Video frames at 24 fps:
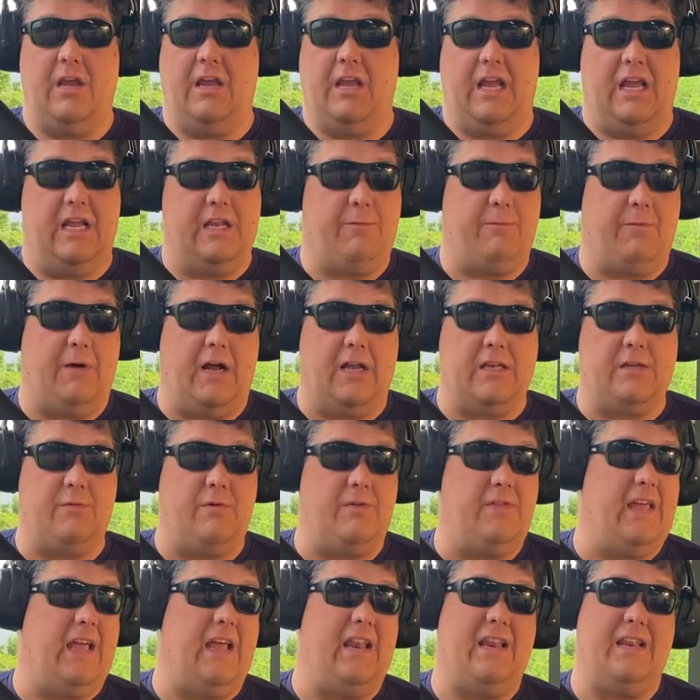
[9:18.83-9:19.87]
It's possible
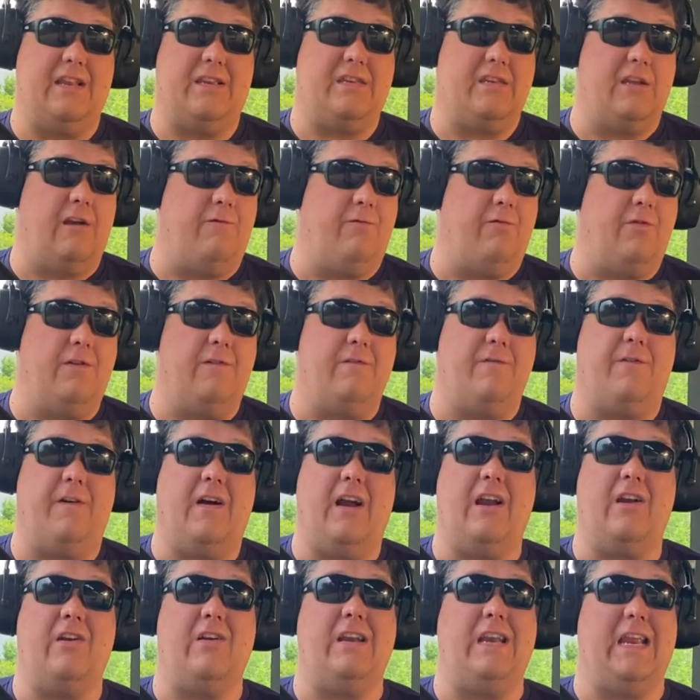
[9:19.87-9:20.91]
that stuff wouldn't
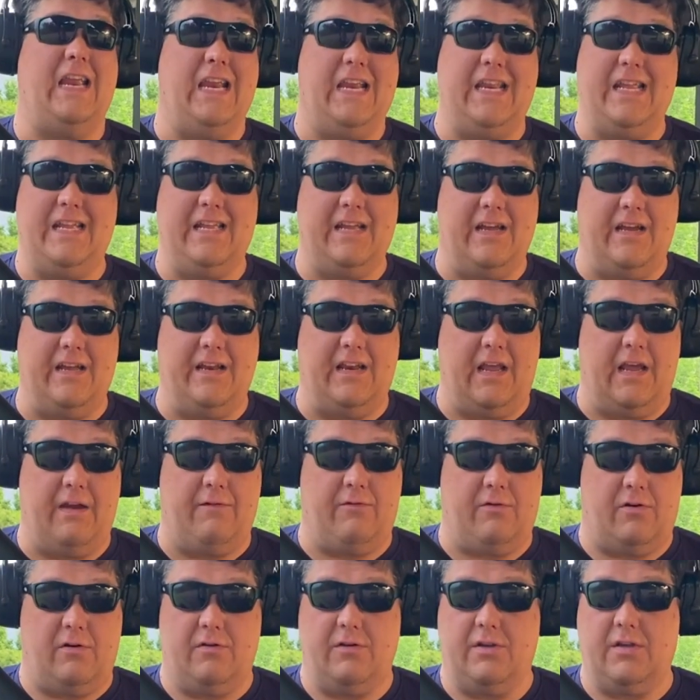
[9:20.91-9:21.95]
fire in any gun
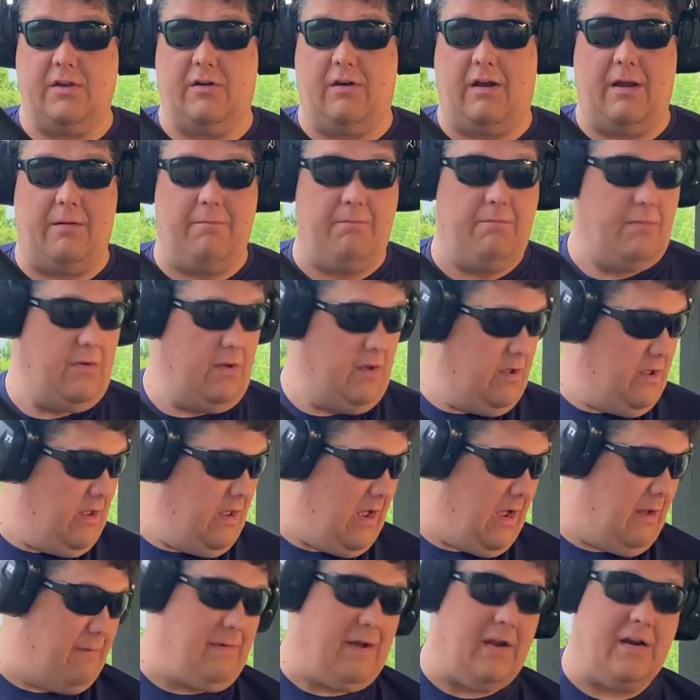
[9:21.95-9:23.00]
ever. So I'm
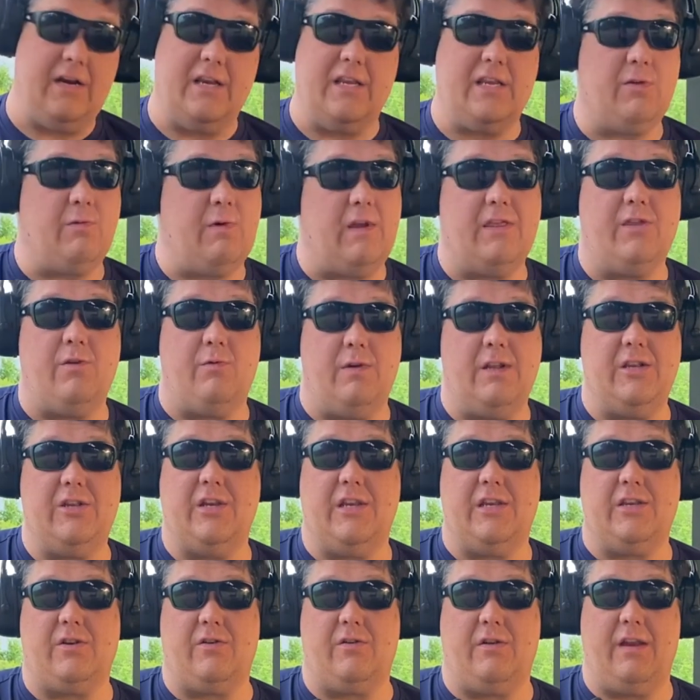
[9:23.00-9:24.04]
not going to sweat the
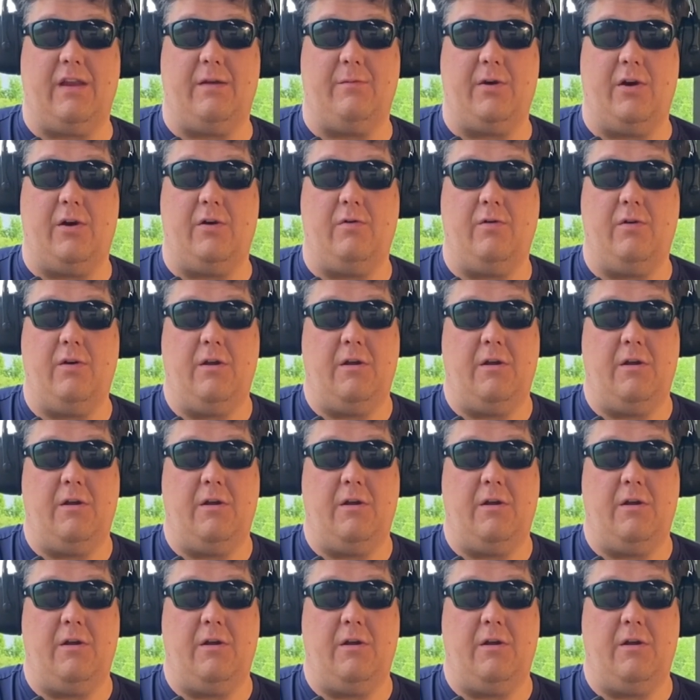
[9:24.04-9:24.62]
Winchester ammo.